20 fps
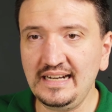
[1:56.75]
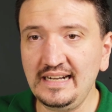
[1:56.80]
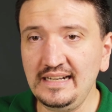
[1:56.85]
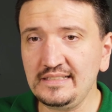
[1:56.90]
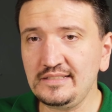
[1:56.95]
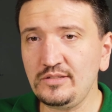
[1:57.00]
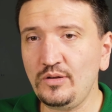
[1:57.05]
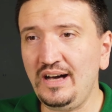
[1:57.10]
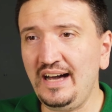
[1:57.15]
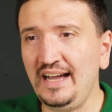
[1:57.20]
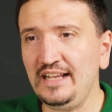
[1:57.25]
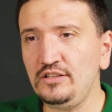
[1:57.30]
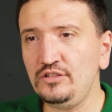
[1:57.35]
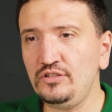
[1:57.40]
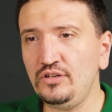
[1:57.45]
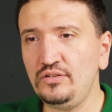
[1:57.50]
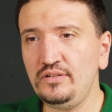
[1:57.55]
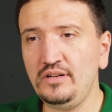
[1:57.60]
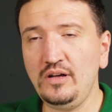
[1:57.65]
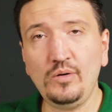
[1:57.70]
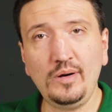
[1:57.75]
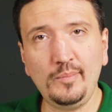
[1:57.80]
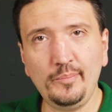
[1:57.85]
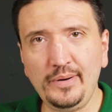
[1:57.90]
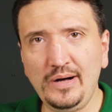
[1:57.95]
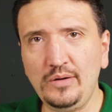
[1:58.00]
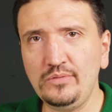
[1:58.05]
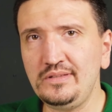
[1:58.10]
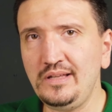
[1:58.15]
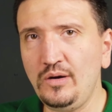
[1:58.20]
Also, I don't know
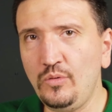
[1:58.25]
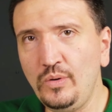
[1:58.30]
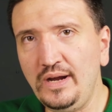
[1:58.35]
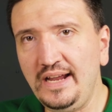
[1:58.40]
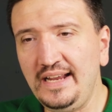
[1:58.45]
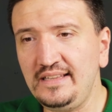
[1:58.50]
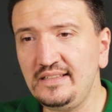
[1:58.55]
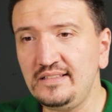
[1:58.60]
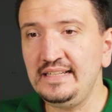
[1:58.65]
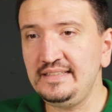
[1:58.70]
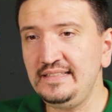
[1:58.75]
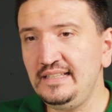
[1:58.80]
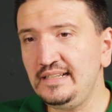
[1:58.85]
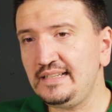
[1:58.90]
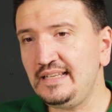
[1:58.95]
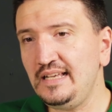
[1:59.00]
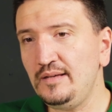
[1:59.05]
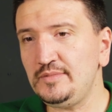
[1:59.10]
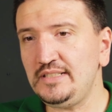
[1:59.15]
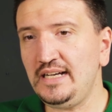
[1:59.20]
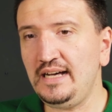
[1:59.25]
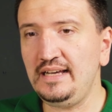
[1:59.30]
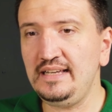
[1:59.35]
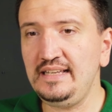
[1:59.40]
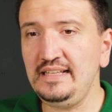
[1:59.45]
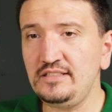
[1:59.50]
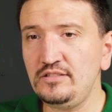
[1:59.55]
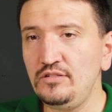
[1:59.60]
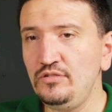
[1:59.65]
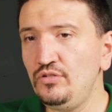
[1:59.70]
about the weight. The camera
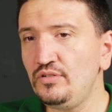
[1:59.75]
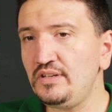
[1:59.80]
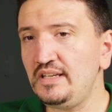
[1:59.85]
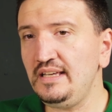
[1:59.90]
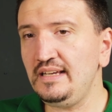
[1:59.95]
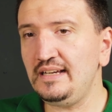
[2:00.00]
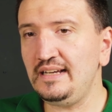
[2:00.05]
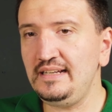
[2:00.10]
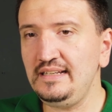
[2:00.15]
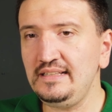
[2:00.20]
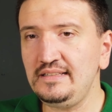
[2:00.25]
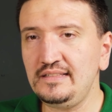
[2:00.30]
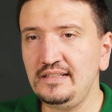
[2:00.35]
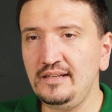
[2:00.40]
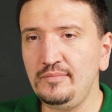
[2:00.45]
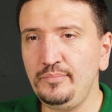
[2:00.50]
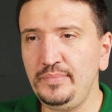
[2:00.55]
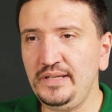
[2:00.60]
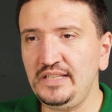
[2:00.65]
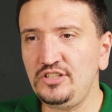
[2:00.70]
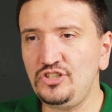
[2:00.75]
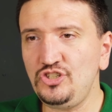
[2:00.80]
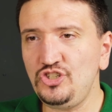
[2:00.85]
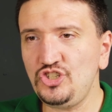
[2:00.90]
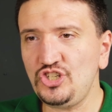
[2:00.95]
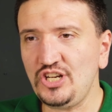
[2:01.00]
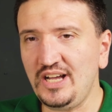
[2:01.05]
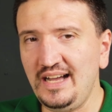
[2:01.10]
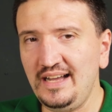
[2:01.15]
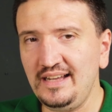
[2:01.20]
is looking a little bit
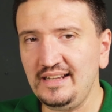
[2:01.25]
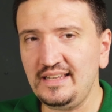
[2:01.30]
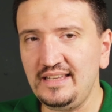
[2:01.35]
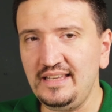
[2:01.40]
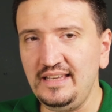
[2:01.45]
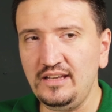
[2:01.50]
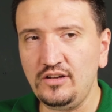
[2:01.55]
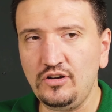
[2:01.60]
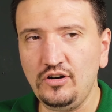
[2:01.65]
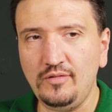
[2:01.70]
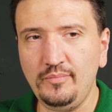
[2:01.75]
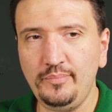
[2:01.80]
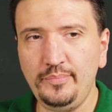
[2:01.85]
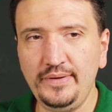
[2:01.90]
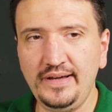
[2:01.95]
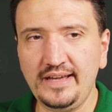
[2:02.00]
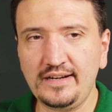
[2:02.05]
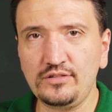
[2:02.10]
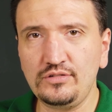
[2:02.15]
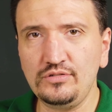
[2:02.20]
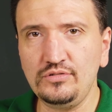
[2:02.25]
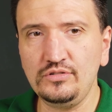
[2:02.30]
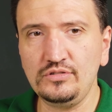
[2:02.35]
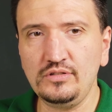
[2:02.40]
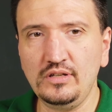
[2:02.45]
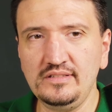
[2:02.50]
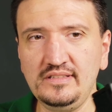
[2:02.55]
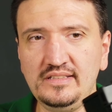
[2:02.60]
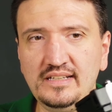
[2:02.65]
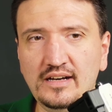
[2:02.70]
chunky compared to
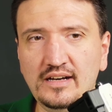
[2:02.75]
the